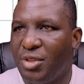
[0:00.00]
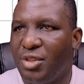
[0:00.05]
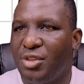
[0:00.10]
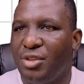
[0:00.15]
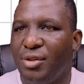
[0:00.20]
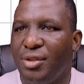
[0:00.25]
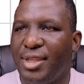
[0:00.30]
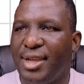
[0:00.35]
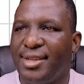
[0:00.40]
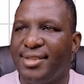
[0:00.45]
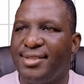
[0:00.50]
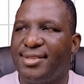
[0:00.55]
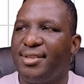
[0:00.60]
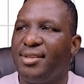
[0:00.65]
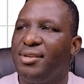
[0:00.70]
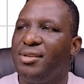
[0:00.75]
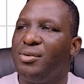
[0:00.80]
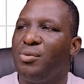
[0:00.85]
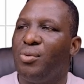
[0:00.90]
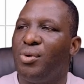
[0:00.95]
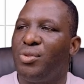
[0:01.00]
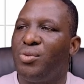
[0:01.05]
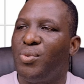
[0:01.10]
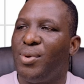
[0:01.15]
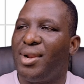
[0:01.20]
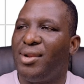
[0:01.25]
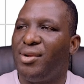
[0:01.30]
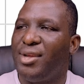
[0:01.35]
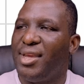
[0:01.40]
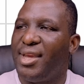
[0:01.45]
So that's what we
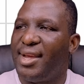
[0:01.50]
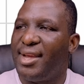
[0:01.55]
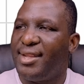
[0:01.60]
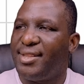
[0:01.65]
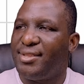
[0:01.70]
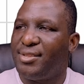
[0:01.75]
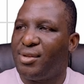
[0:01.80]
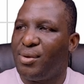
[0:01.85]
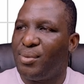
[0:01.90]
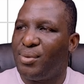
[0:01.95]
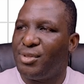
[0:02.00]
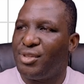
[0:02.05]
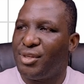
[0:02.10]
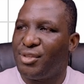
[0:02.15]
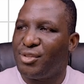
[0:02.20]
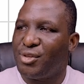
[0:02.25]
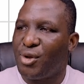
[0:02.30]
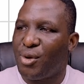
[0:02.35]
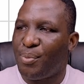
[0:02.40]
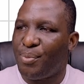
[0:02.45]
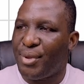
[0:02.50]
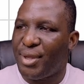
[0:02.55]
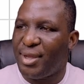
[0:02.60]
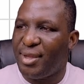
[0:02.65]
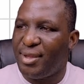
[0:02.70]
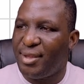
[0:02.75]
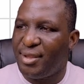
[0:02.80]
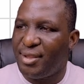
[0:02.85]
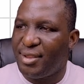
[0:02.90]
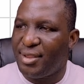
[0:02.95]
are looking at. So we'll just copy
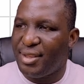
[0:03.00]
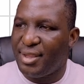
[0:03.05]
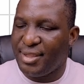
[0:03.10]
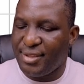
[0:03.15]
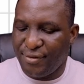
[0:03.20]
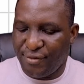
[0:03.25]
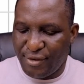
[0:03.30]
this